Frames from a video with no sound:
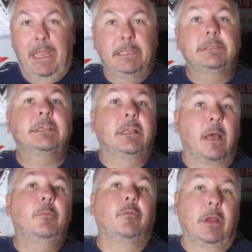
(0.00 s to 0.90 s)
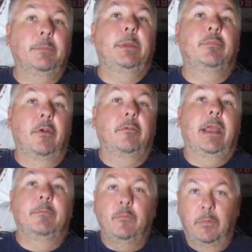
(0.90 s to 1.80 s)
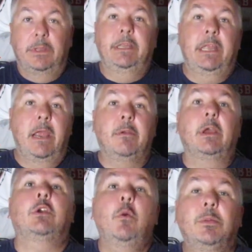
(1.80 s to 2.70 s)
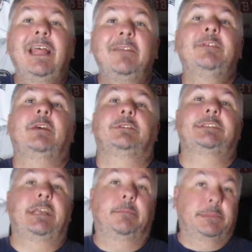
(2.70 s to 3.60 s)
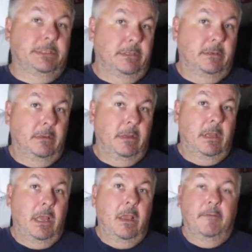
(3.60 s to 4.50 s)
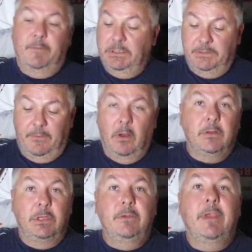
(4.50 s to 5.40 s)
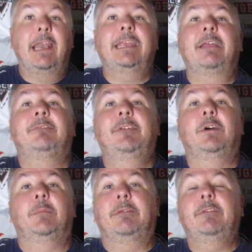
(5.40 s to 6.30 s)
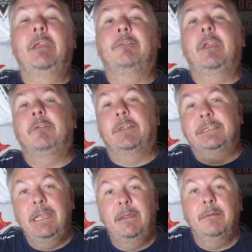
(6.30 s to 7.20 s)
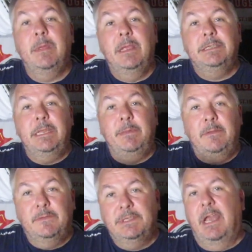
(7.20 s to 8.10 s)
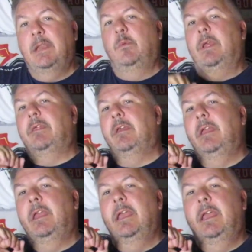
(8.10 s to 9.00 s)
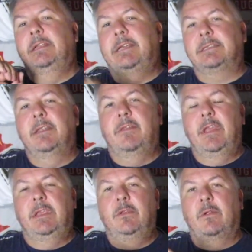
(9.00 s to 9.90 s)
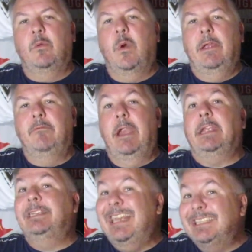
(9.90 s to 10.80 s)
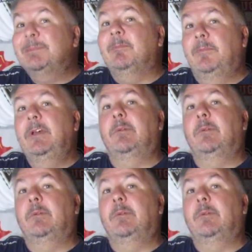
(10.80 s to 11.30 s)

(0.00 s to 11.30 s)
men's club rugby program within the area. Go play for those teams. First of all, you've got to get film. If the team that you've signed with doesn't think you're quite ready, get some